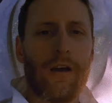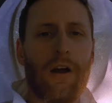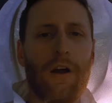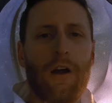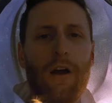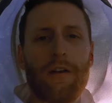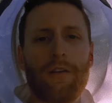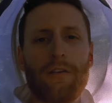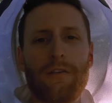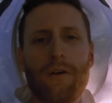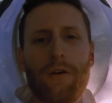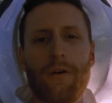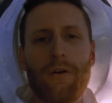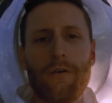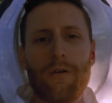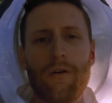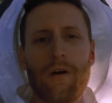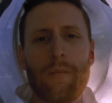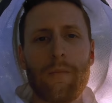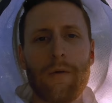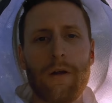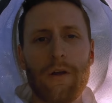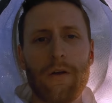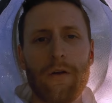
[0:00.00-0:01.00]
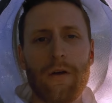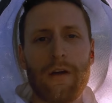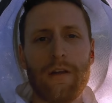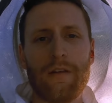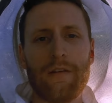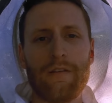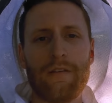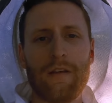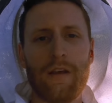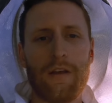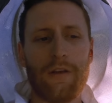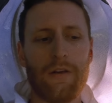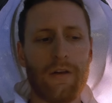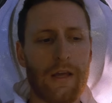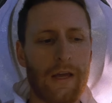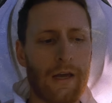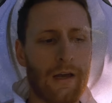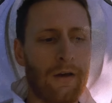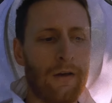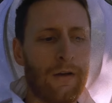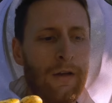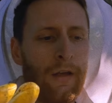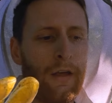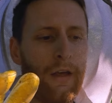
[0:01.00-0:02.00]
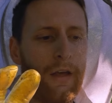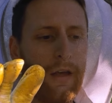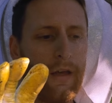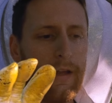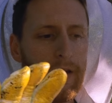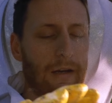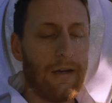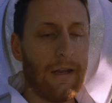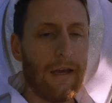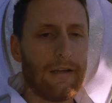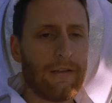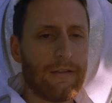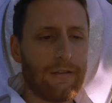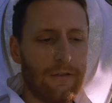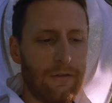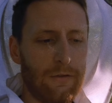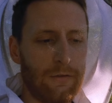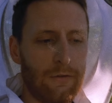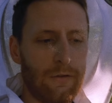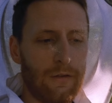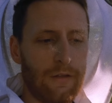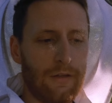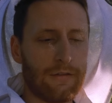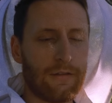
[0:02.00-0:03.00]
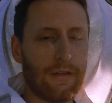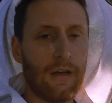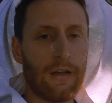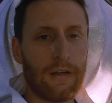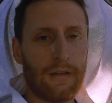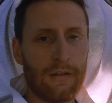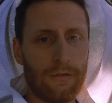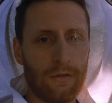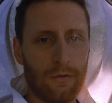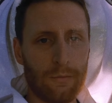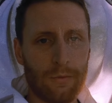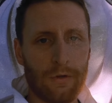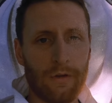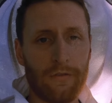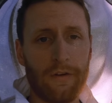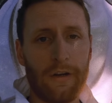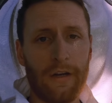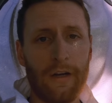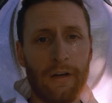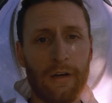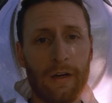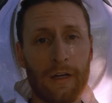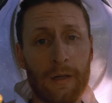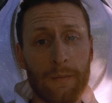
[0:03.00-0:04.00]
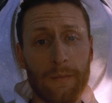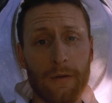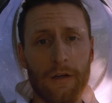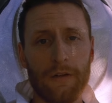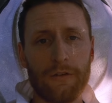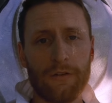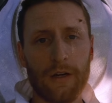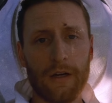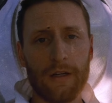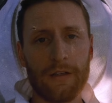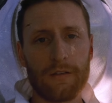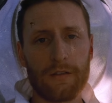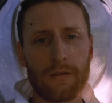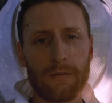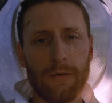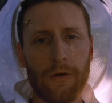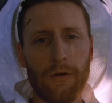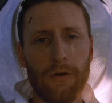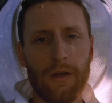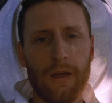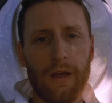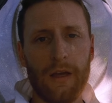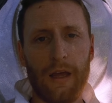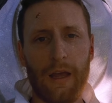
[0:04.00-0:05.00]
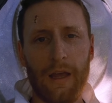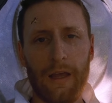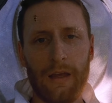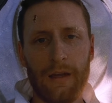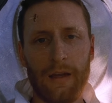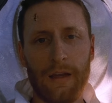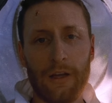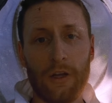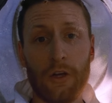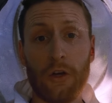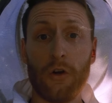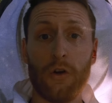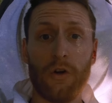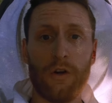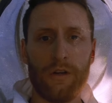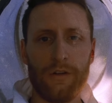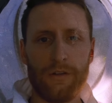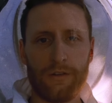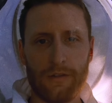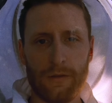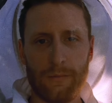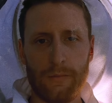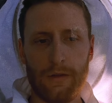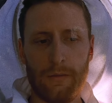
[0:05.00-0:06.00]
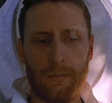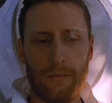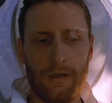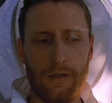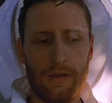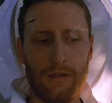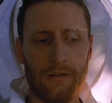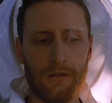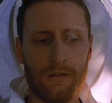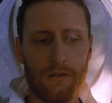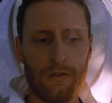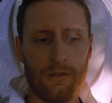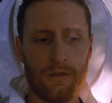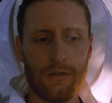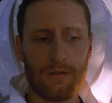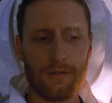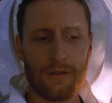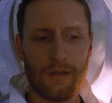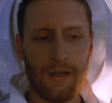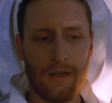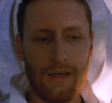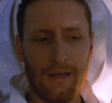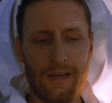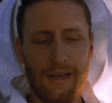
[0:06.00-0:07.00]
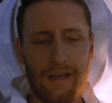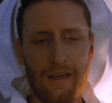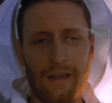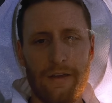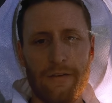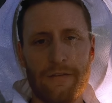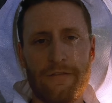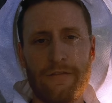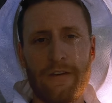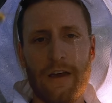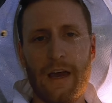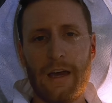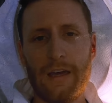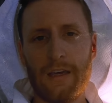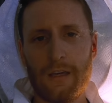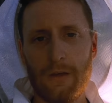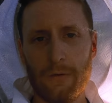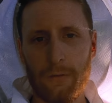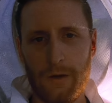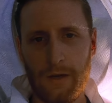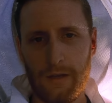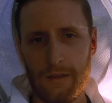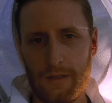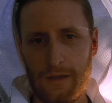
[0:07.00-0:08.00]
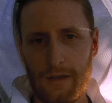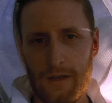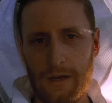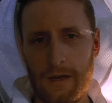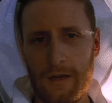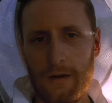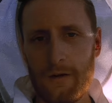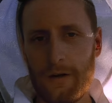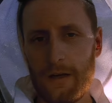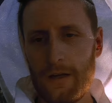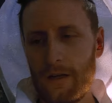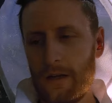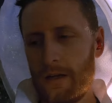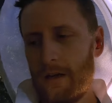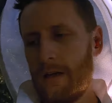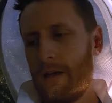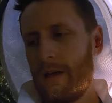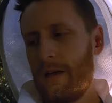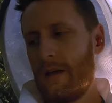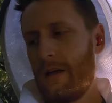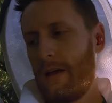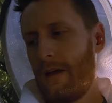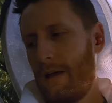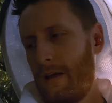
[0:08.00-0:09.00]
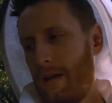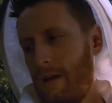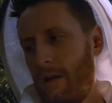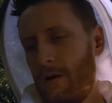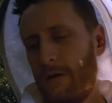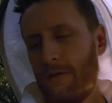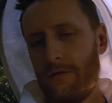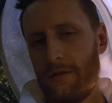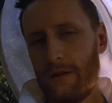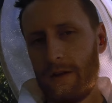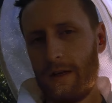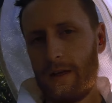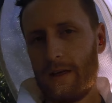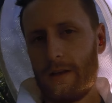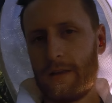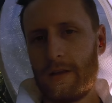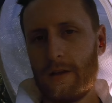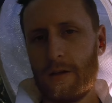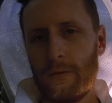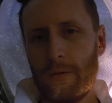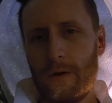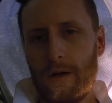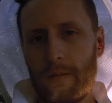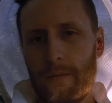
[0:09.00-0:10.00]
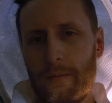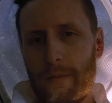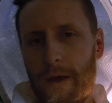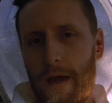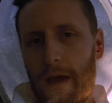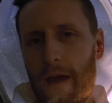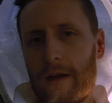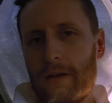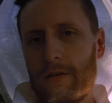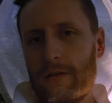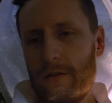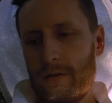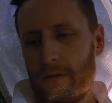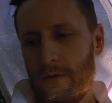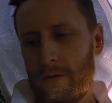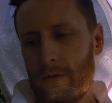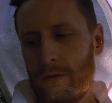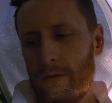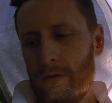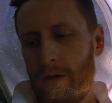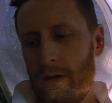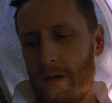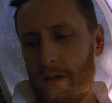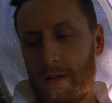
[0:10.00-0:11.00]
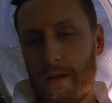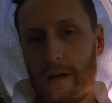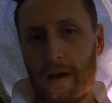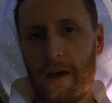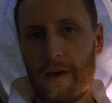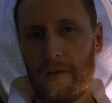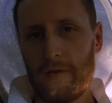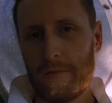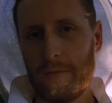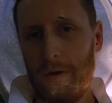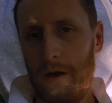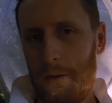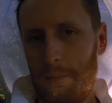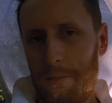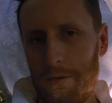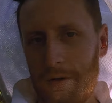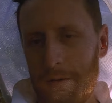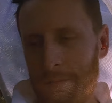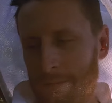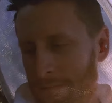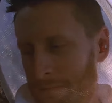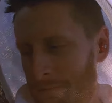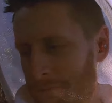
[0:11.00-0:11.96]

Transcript: All right, so I'm gonna go ahead and set you down next to this honey super over here, and I'm gonna try and smoke it and encourage some of the bees to just evacuate that area and hopefully get their way back to the hive proper.